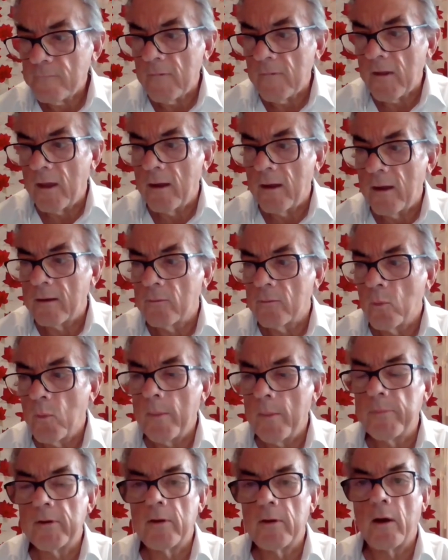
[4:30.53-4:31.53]

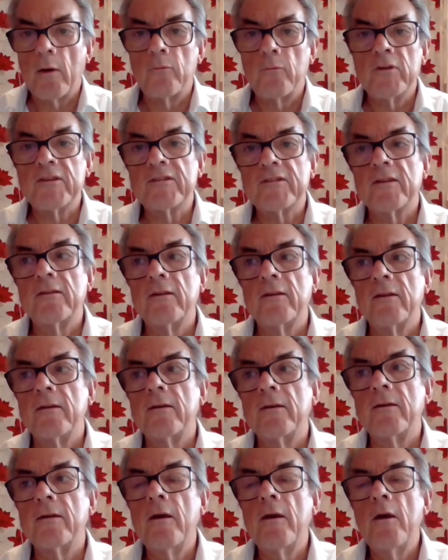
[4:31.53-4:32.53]
webinar recently